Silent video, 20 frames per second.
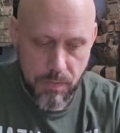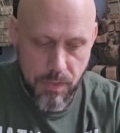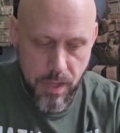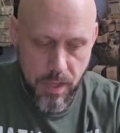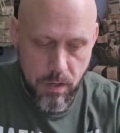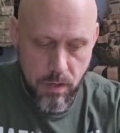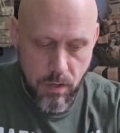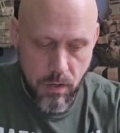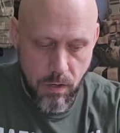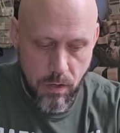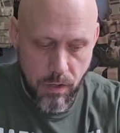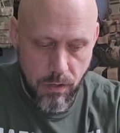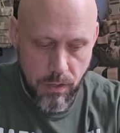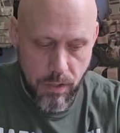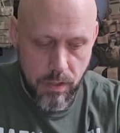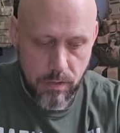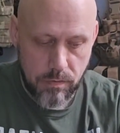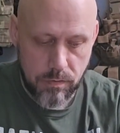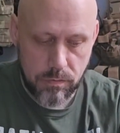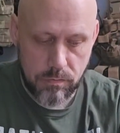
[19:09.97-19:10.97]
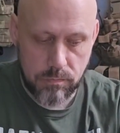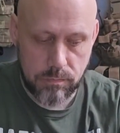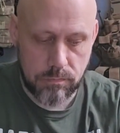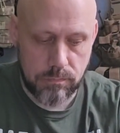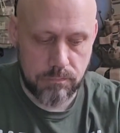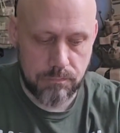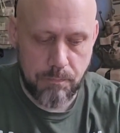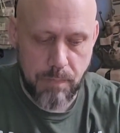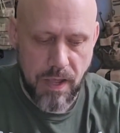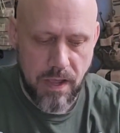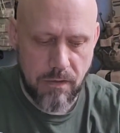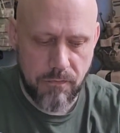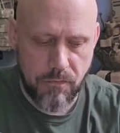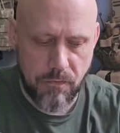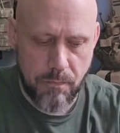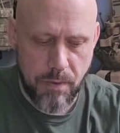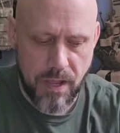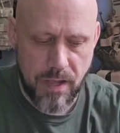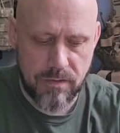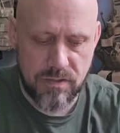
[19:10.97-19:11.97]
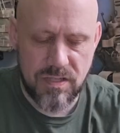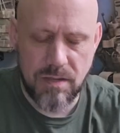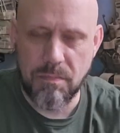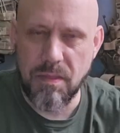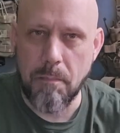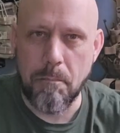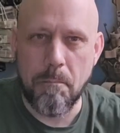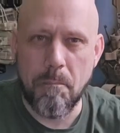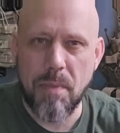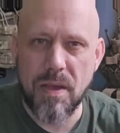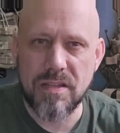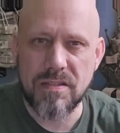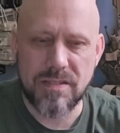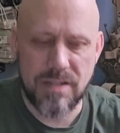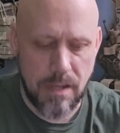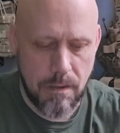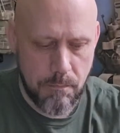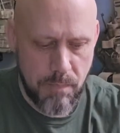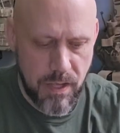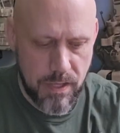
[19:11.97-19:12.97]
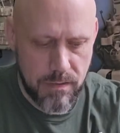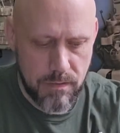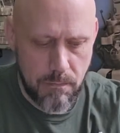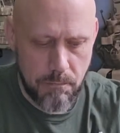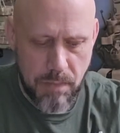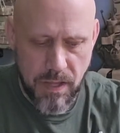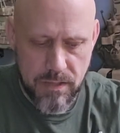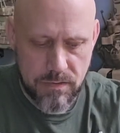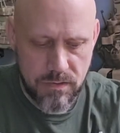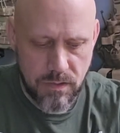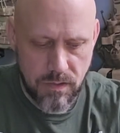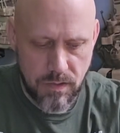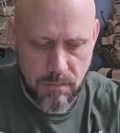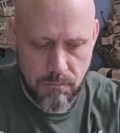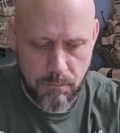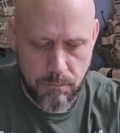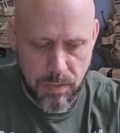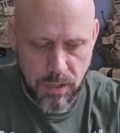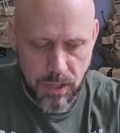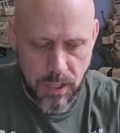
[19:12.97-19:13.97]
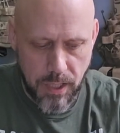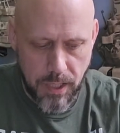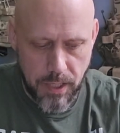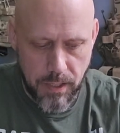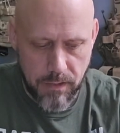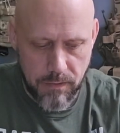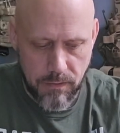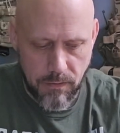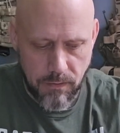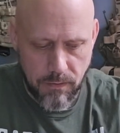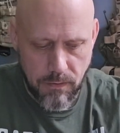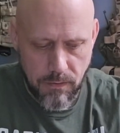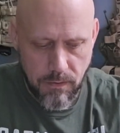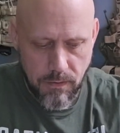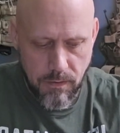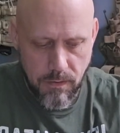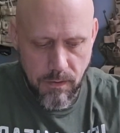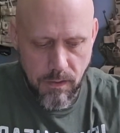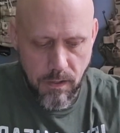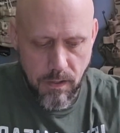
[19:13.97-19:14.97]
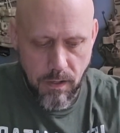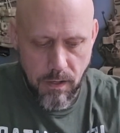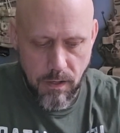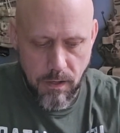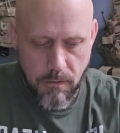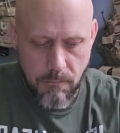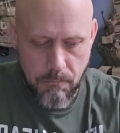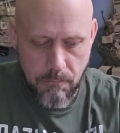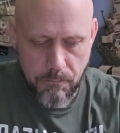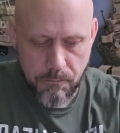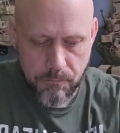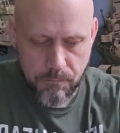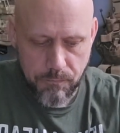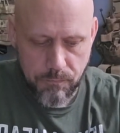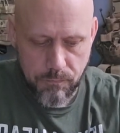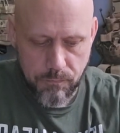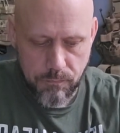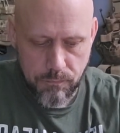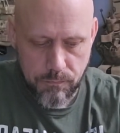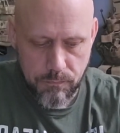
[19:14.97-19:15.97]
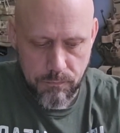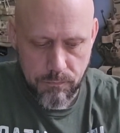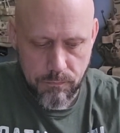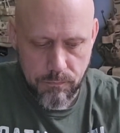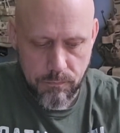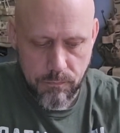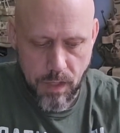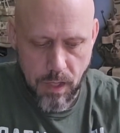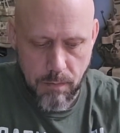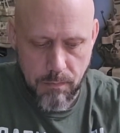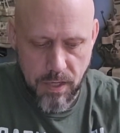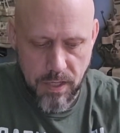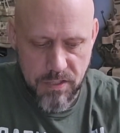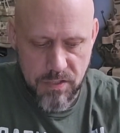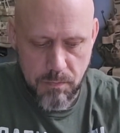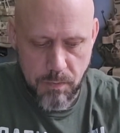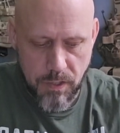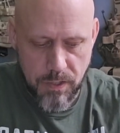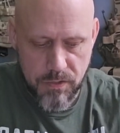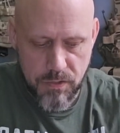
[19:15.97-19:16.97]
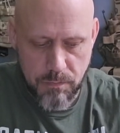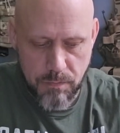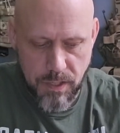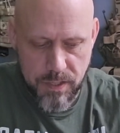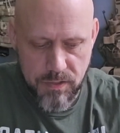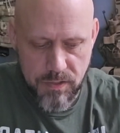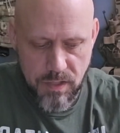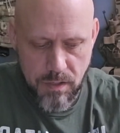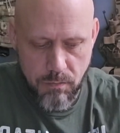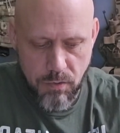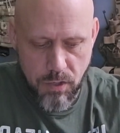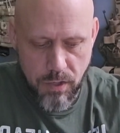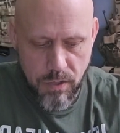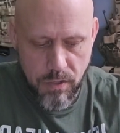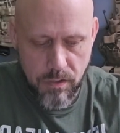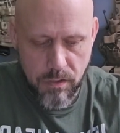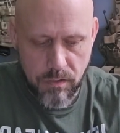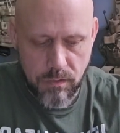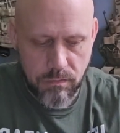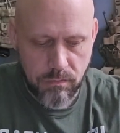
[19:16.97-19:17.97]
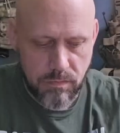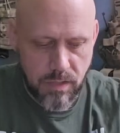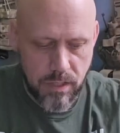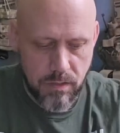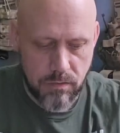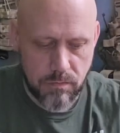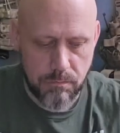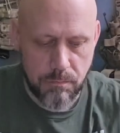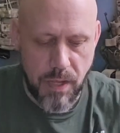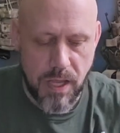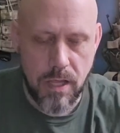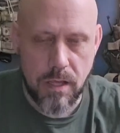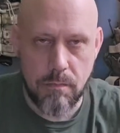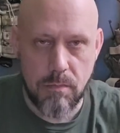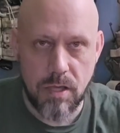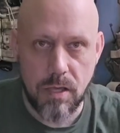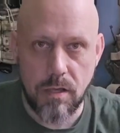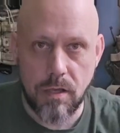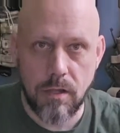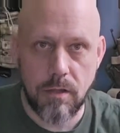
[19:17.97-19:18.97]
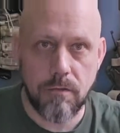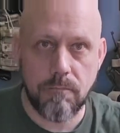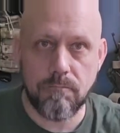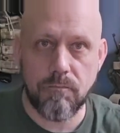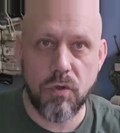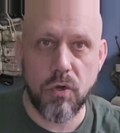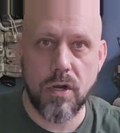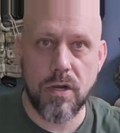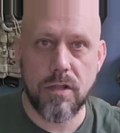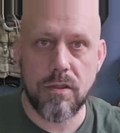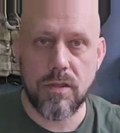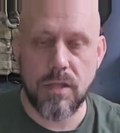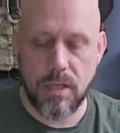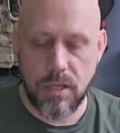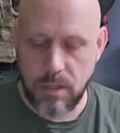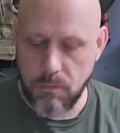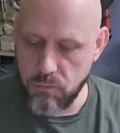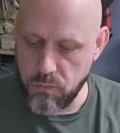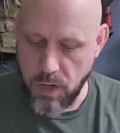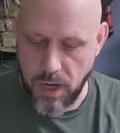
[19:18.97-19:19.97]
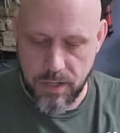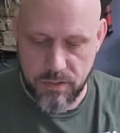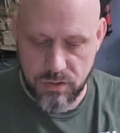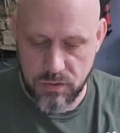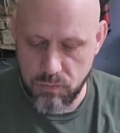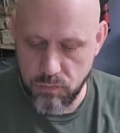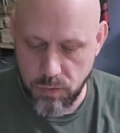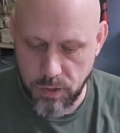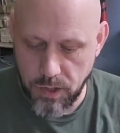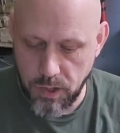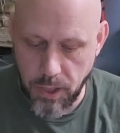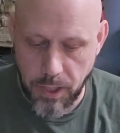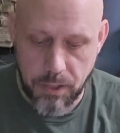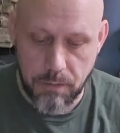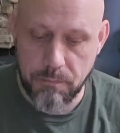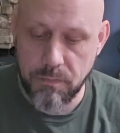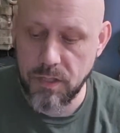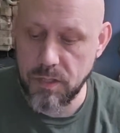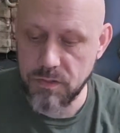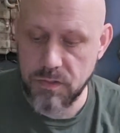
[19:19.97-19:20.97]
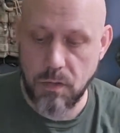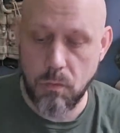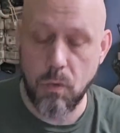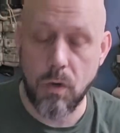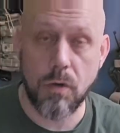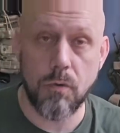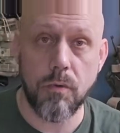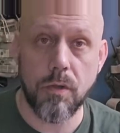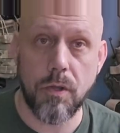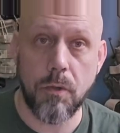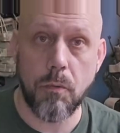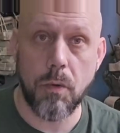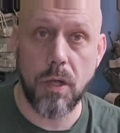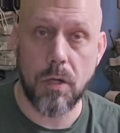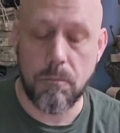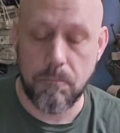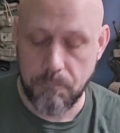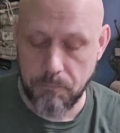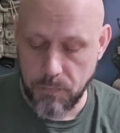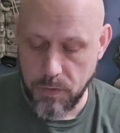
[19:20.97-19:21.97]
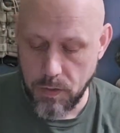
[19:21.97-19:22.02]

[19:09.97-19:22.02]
They are pound for pound some of the best damn pens on the planet. I'm not sponsored by Zebra. They don't pay me or anything. I just really like them because they work really well.